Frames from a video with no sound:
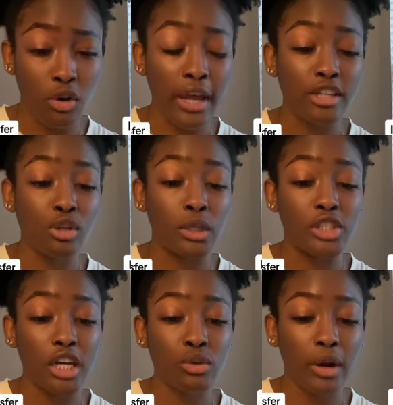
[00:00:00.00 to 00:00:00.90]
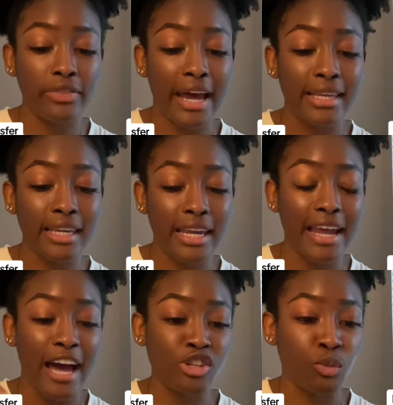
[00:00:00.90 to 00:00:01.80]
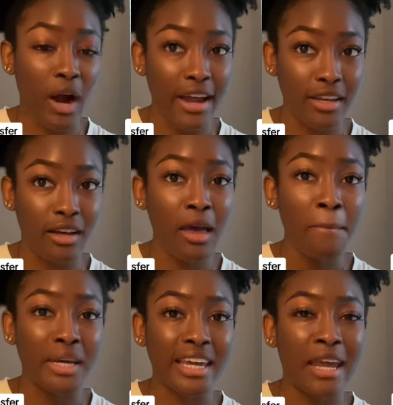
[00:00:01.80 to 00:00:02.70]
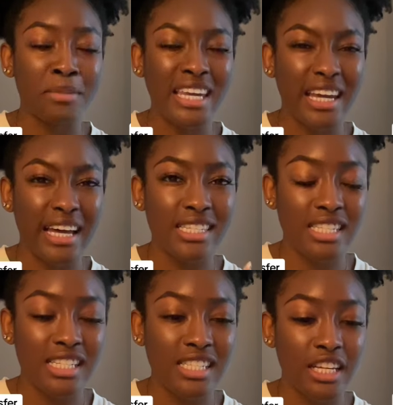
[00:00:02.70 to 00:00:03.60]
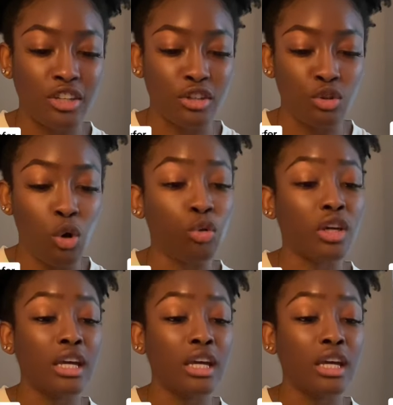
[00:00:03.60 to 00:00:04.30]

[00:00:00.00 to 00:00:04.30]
Okay, so we just read that King Azariah became king at 16 years old.